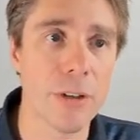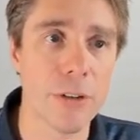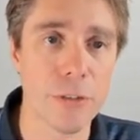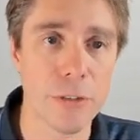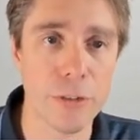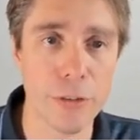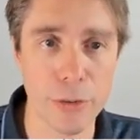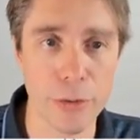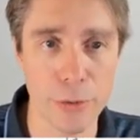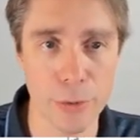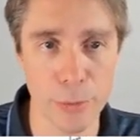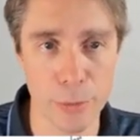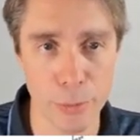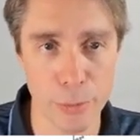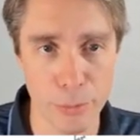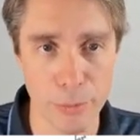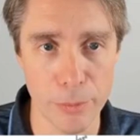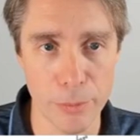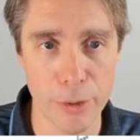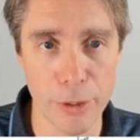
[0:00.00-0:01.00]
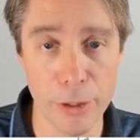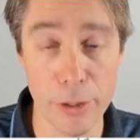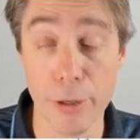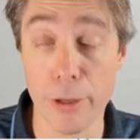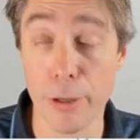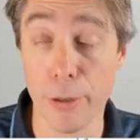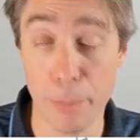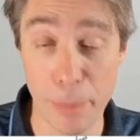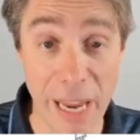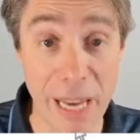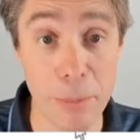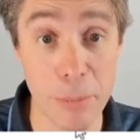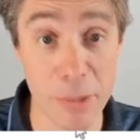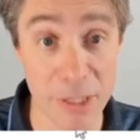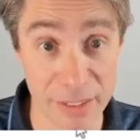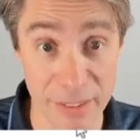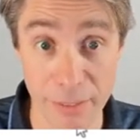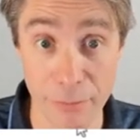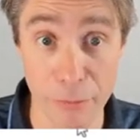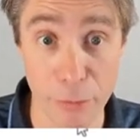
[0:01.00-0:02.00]
to your
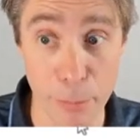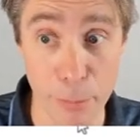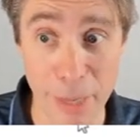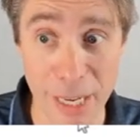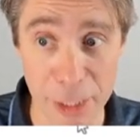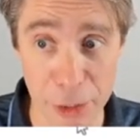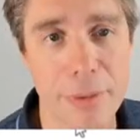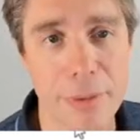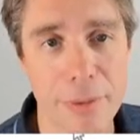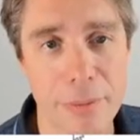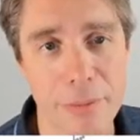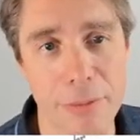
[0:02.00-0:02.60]
payment information